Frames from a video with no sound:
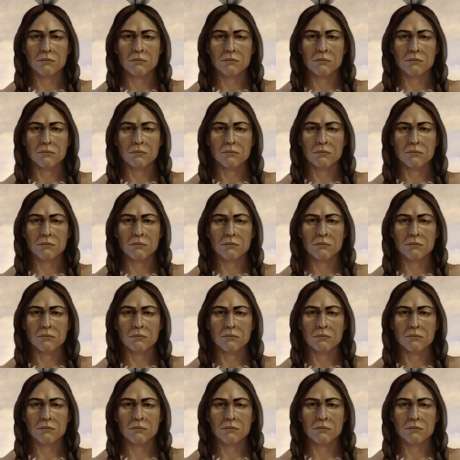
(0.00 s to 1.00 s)

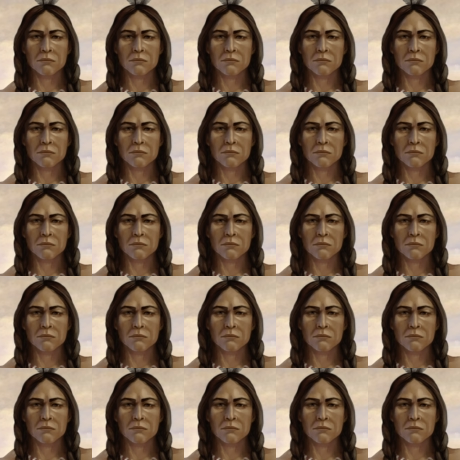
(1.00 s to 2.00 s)

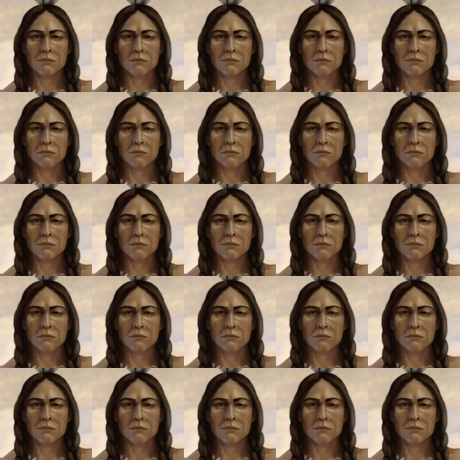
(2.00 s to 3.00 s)

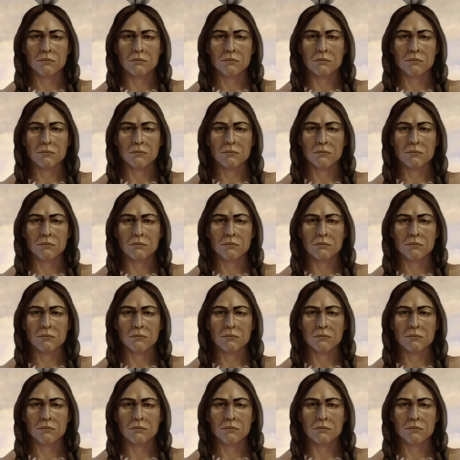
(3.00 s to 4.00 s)

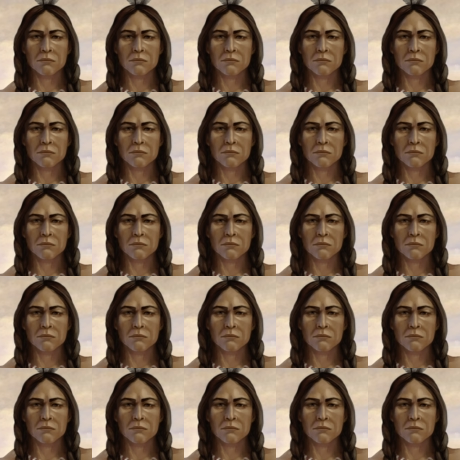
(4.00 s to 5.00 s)
This is a still picture; no speech is visible.